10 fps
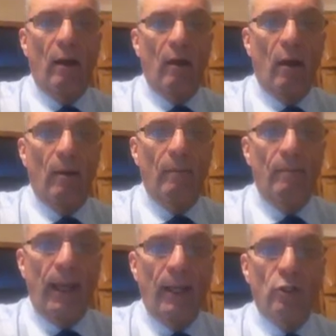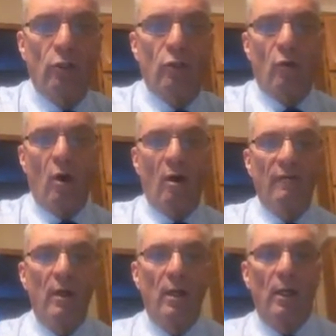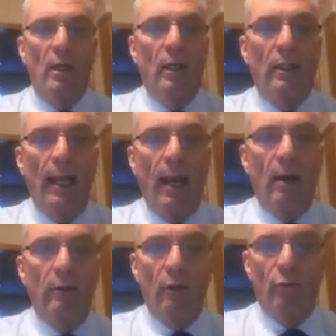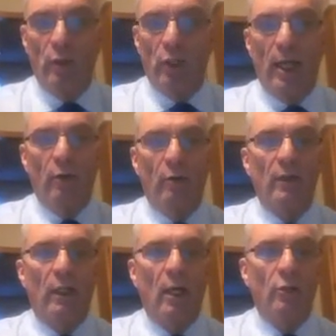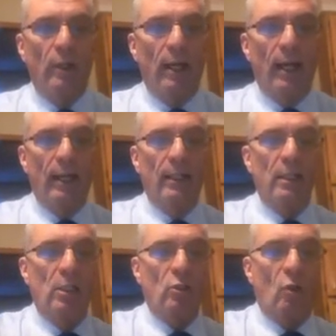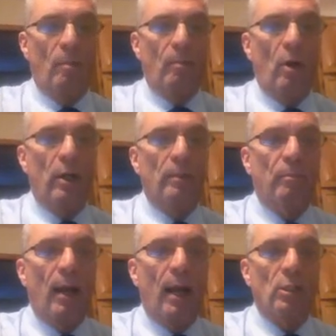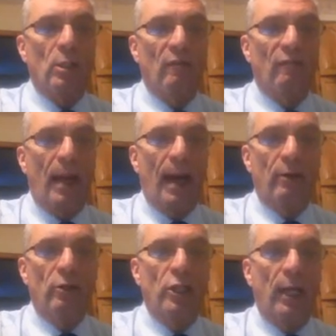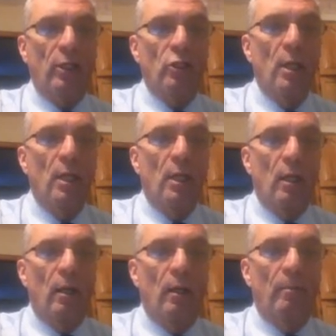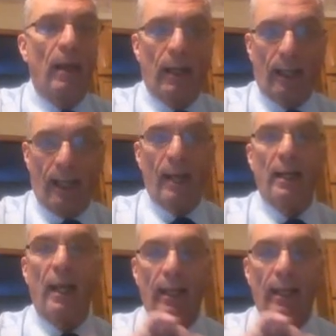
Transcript: a, a major trough uh, down through the center of the country. And I, this is all part of the process of pattern change. Uh, and again,